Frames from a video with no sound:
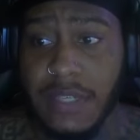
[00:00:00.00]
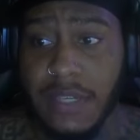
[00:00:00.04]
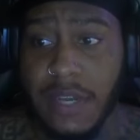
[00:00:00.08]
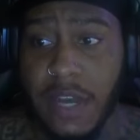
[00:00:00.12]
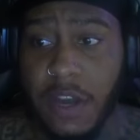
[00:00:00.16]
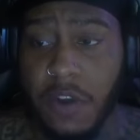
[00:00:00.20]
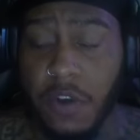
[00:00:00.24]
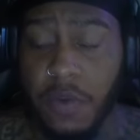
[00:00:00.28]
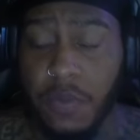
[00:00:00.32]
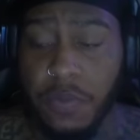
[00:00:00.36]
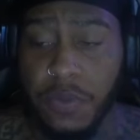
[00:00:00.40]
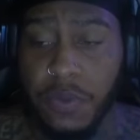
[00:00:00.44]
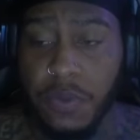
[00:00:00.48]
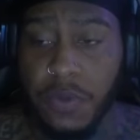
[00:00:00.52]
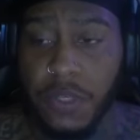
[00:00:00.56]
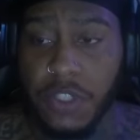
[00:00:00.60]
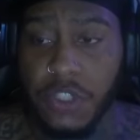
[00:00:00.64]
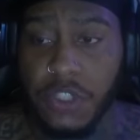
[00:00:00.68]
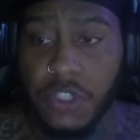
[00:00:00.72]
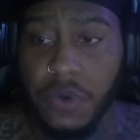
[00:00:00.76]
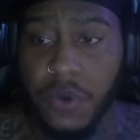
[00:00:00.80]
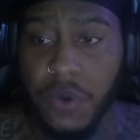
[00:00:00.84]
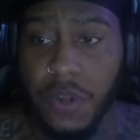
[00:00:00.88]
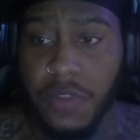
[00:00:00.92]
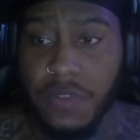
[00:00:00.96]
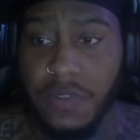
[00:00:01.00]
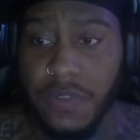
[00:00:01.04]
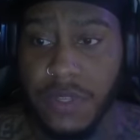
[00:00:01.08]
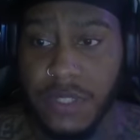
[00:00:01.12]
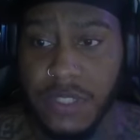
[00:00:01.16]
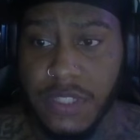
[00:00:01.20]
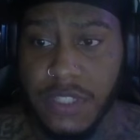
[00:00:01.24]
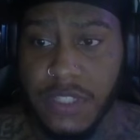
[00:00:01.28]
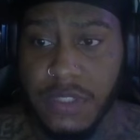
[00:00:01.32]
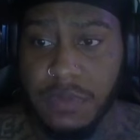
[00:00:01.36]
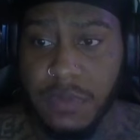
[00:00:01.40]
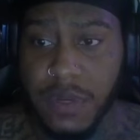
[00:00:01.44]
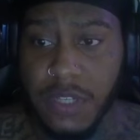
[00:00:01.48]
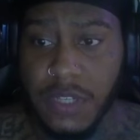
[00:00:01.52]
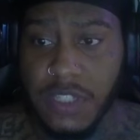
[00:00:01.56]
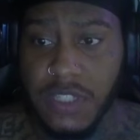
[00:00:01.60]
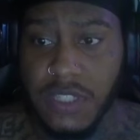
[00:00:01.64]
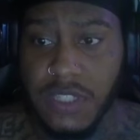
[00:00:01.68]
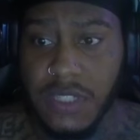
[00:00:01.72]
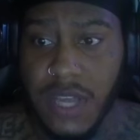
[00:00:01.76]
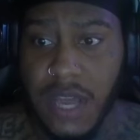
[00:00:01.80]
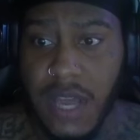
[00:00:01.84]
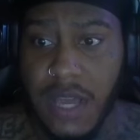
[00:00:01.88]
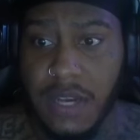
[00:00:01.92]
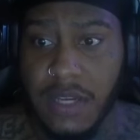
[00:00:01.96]
And I hope you enjoyed this as much
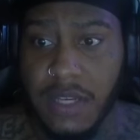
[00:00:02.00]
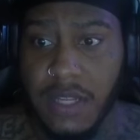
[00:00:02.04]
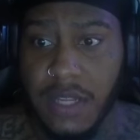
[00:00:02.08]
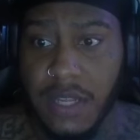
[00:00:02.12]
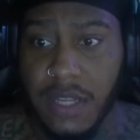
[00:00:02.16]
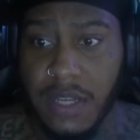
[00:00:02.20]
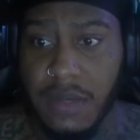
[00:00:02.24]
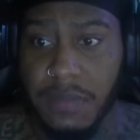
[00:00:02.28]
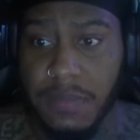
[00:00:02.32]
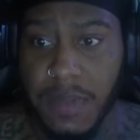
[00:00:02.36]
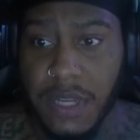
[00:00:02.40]
as I did.